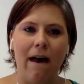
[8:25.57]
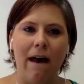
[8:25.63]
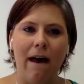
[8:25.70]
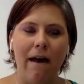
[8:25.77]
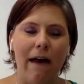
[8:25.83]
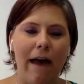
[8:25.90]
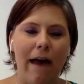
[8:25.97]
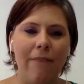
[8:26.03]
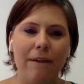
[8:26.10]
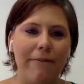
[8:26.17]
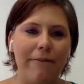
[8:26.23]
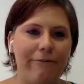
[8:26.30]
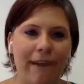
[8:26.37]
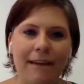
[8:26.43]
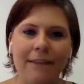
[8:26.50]
had
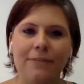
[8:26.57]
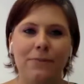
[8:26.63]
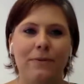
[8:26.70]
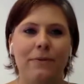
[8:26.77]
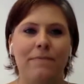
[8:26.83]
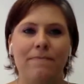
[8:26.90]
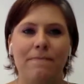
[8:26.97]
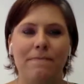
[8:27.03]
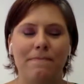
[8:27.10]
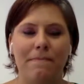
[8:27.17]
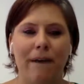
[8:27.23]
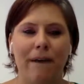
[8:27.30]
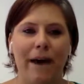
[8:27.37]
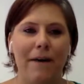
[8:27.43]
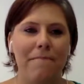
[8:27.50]
my friends would
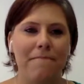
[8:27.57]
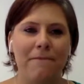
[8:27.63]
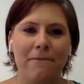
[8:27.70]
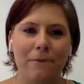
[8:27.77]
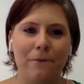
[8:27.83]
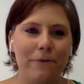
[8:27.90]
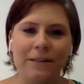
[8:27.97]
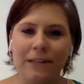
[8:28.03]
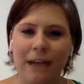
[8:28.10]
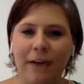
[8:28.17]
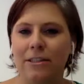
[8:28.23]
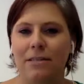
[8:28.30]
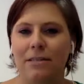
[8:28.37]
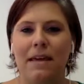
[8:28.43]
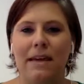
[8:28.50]
reach
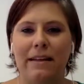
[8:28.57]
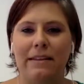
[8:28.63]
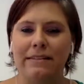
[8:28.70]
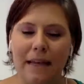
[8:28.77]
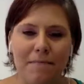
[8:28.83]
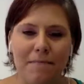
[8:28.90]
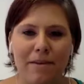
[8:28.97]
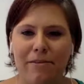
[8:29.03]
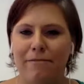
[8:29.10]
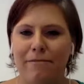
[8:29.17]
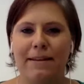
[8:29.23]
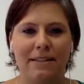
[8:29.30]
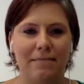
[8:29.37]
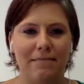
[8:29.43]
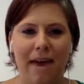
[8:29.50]
out to me and send me their
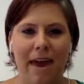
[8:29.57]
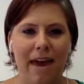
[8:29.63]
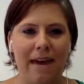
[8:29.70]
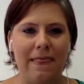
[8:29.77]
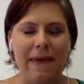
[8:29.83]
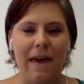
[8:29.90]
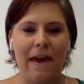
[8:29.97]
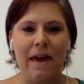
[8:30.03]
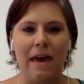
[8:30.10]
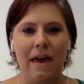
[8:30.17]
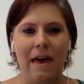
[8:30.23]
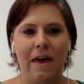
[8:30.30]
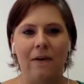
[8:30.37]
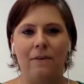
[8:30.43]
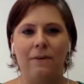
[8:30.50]
resume, and they
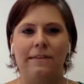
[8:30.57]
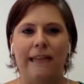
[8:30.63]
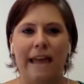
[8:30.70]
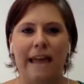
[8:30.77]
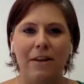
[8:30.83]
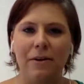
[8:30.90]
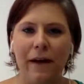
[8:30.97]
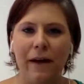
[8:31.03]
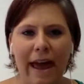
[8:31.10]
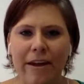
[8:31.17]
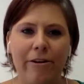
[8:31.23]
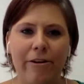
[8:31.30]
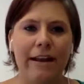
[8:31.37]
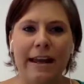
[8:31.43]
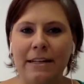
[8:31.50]
would say, hey,
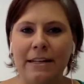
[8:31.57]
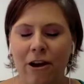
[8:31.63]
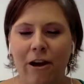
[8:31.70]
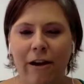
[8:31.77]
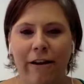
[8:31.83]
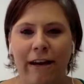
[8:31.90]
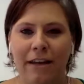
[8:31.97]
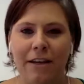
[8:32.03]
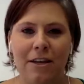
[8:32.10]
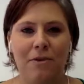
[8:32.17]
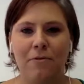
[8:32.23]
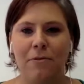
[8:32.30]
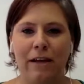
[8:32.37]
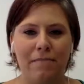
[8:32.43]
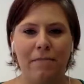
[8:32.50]
you're in HR. Can
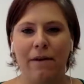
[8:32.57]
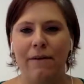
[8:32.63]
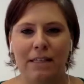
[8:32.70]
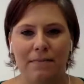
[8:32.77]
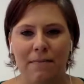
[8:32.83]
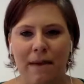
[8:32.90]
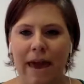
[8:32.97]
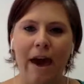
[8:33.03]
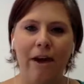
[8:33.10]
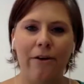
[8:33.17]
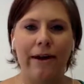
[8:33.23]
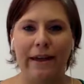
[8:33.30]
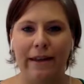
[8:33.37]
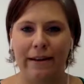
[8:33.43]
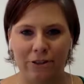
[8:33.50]
you look at my resume? How do
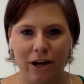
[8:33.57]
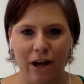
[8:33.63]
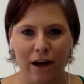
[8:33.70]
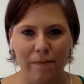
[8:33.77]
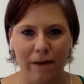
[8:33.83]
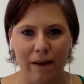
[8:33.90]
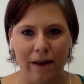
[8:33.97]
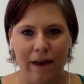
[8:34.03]
I get a job?